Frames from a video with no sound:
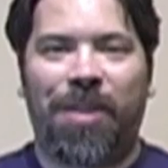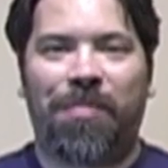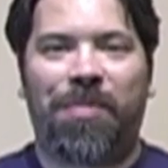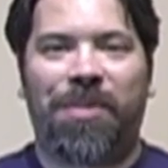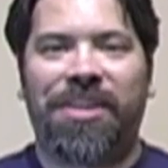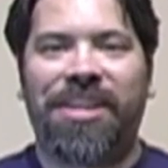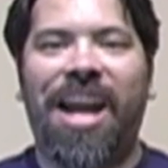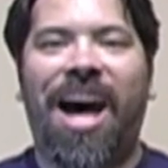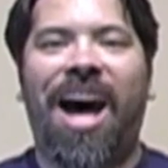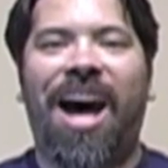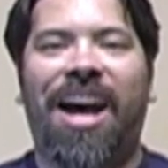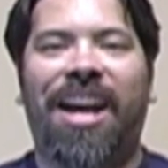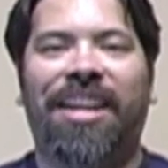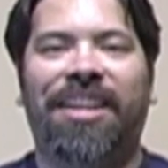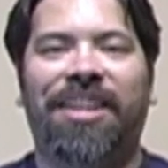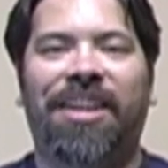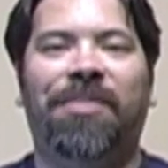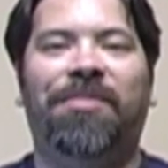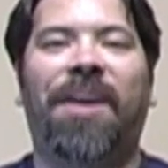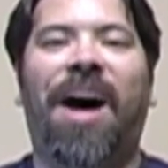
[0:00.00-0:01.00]
number
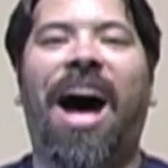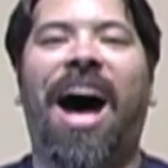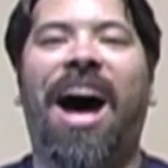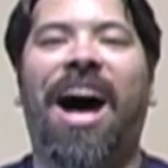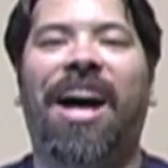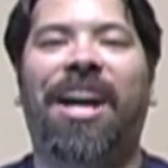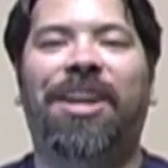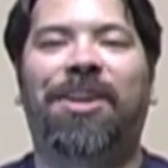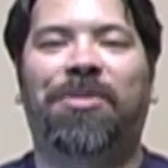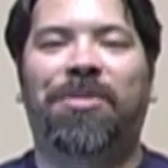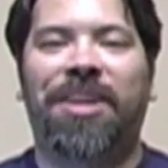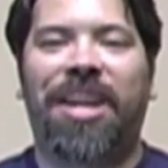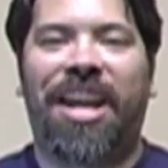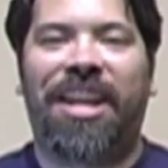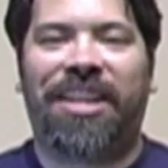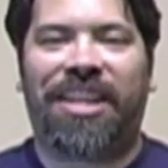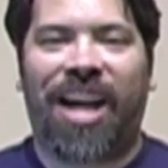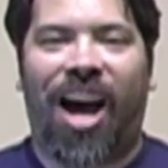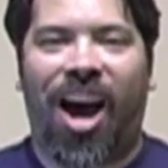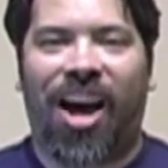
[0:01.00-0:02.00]
9 of I
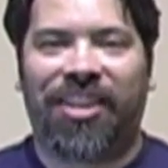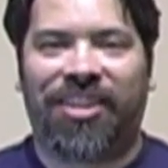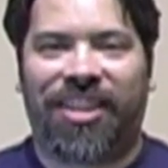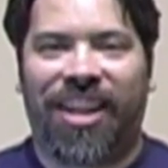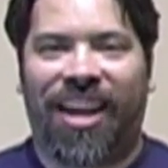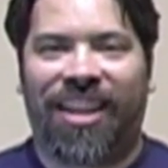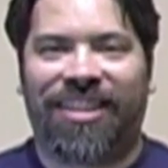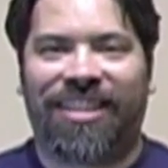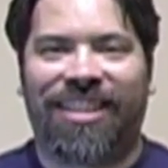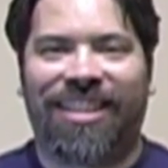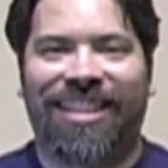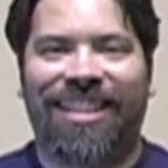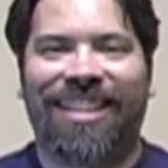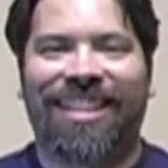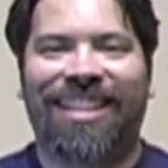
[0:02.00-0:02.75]
Create Content.